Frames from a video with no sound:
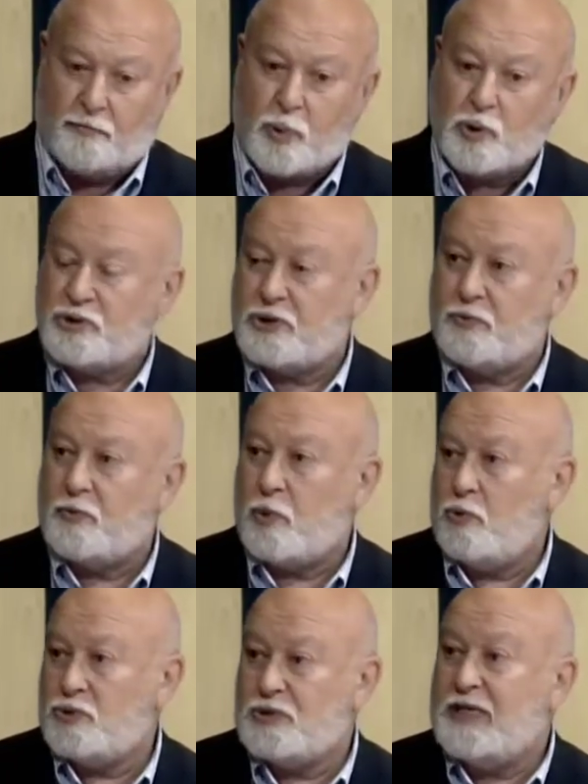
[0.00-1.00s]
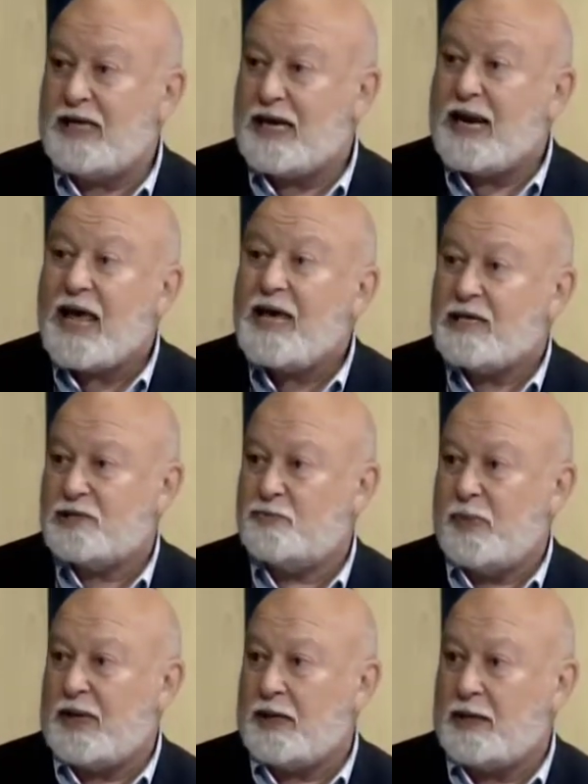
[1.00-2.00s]
person whose DNA is
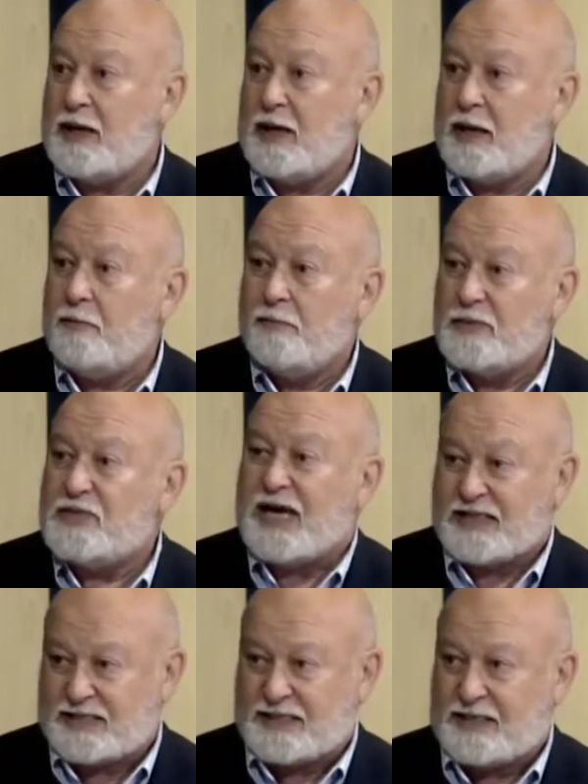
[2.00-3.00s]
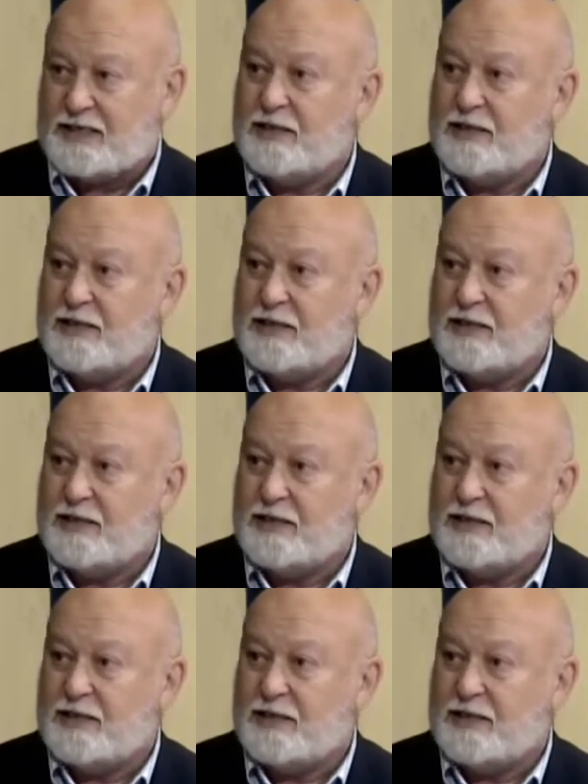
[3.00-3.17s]
being tested.